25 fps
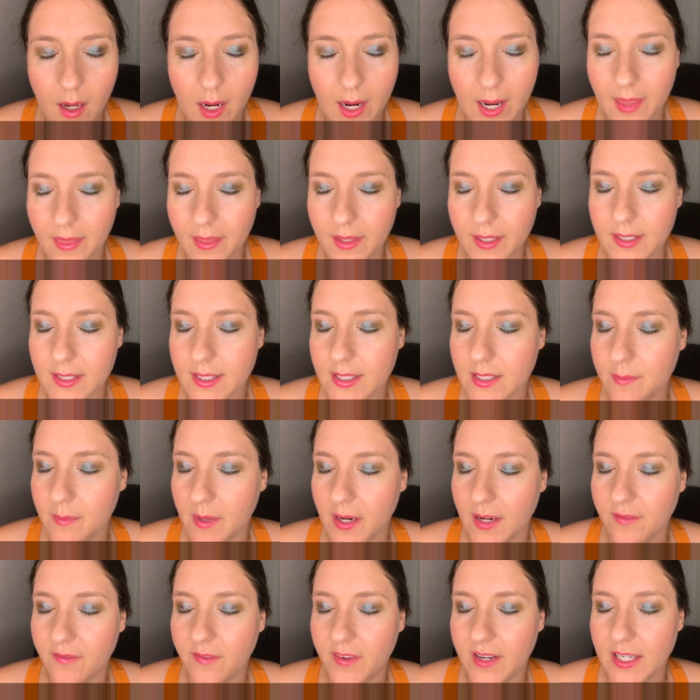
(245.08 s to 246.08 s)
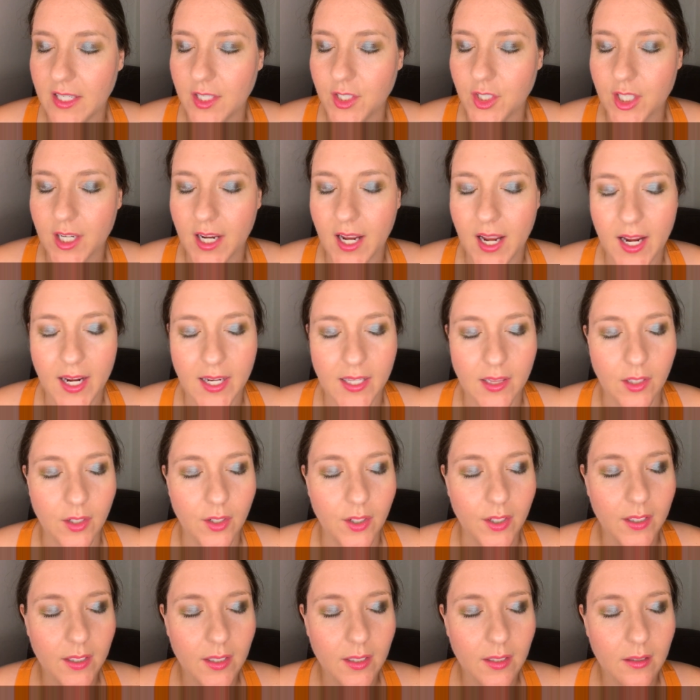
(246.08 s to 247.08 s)
And this is my finished eye
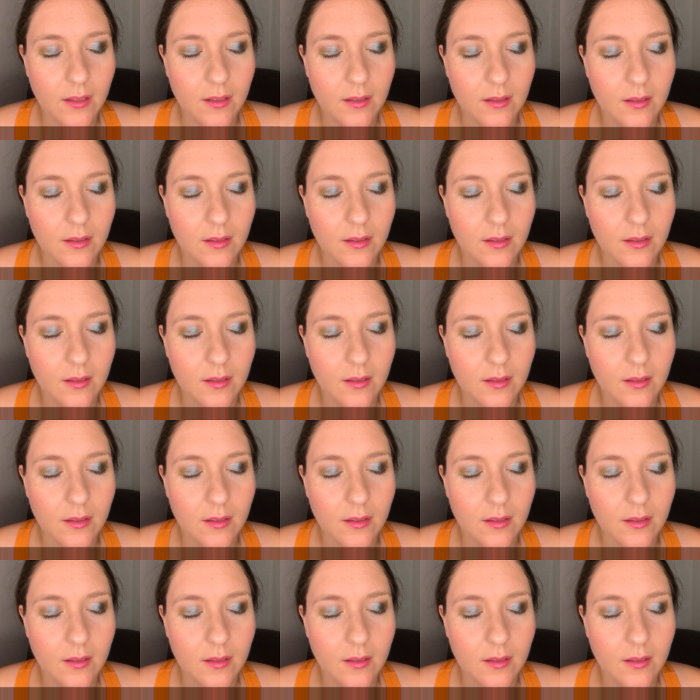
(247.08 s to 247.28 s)
look.